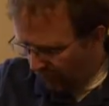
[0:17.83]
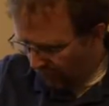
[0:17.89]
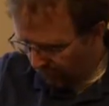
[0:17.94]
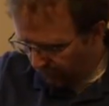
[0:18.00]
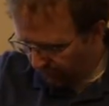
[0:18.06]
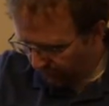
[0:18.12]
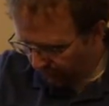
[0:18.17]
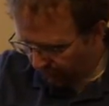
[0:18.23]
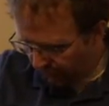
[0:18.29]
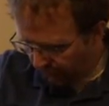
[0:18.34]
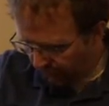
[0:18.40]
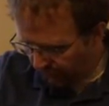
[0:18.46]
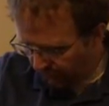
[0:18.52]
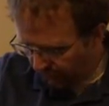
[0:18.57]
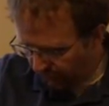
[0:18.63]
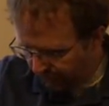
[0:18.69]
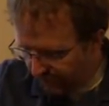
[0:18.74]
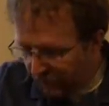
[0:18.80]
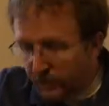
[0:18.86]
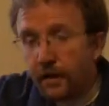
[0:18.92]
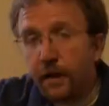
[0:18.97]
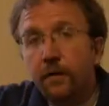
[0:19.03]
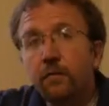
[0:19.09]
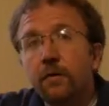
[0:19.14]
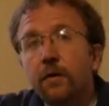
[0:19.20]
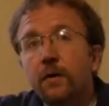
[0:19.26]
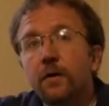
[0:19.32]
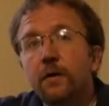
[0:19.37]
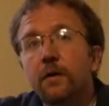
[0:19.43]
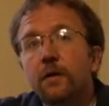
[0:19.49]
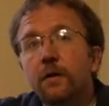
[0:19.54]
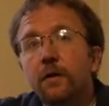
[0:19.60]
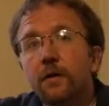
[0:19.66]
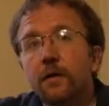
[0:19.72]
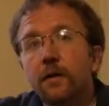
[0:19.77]
But today we're going
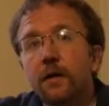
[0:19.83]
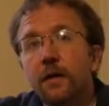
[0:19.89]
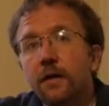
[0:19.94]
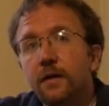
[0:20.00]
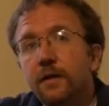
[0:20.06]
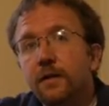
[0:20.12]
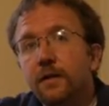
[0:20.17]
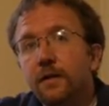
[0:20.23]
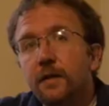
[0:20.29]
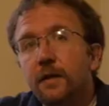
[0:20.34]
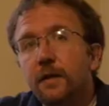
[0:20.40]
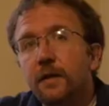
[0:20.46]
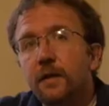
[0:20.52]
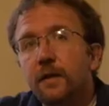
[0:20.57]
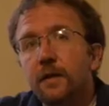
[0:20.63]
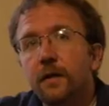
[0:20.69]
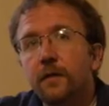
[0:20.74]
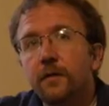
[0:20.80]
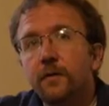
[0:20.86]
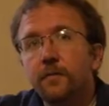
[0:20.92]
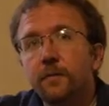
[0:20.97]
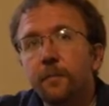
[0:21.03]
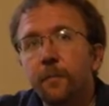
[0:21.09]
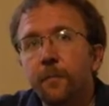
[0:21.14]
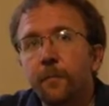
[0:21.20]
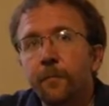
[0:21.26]
to learn Into the Unknown,